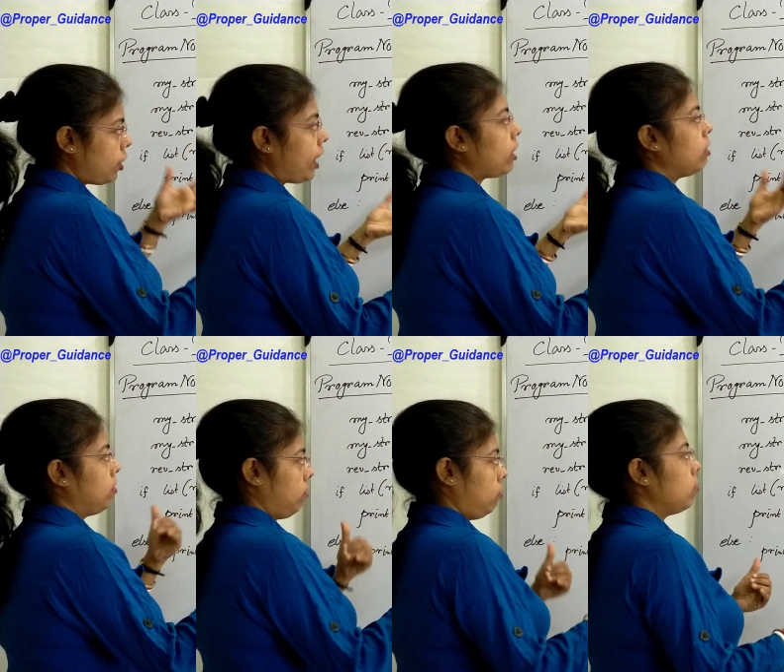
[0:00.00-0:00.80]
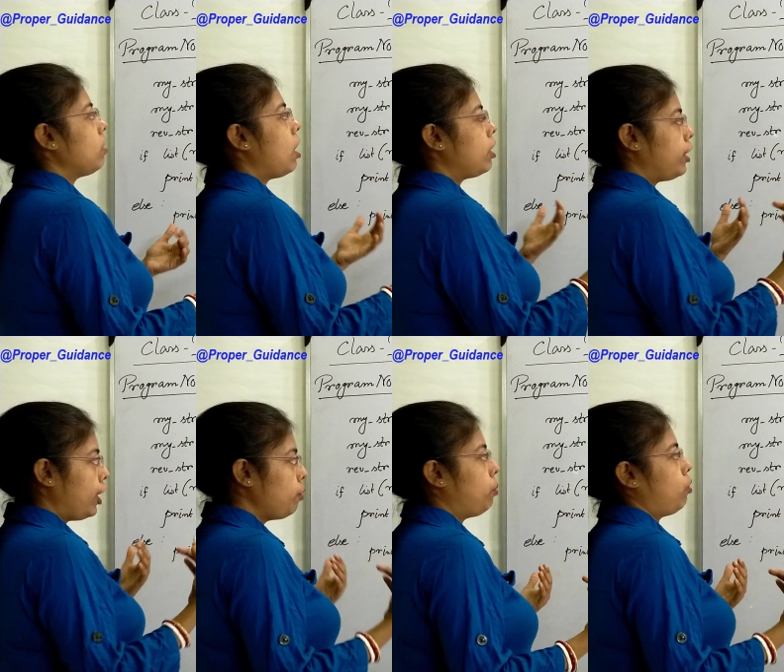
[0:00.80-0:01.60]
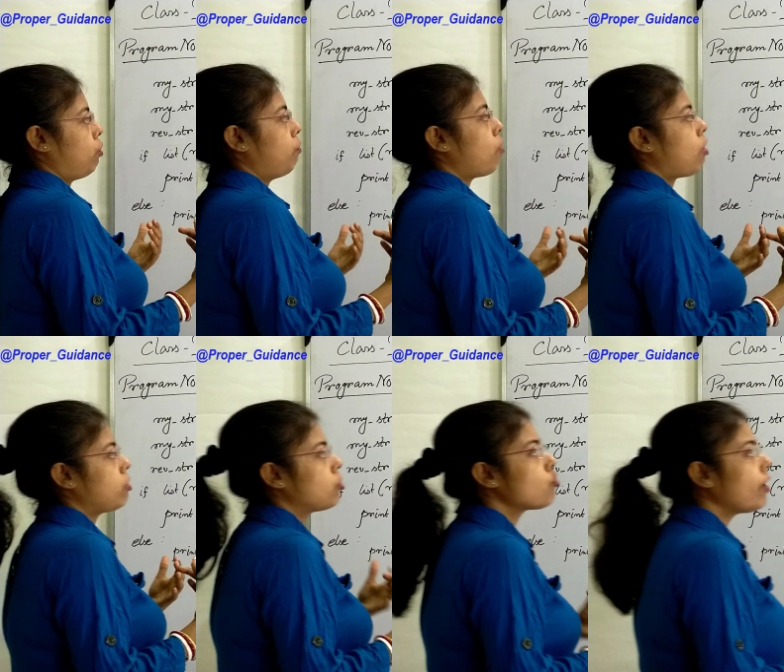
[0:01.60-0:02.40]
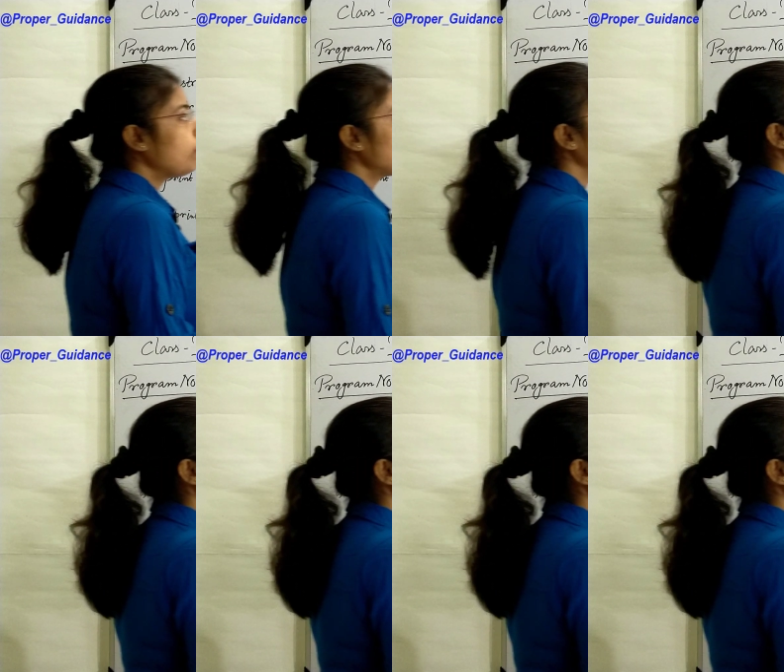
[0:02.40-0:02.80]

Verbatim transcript: take an input for a string,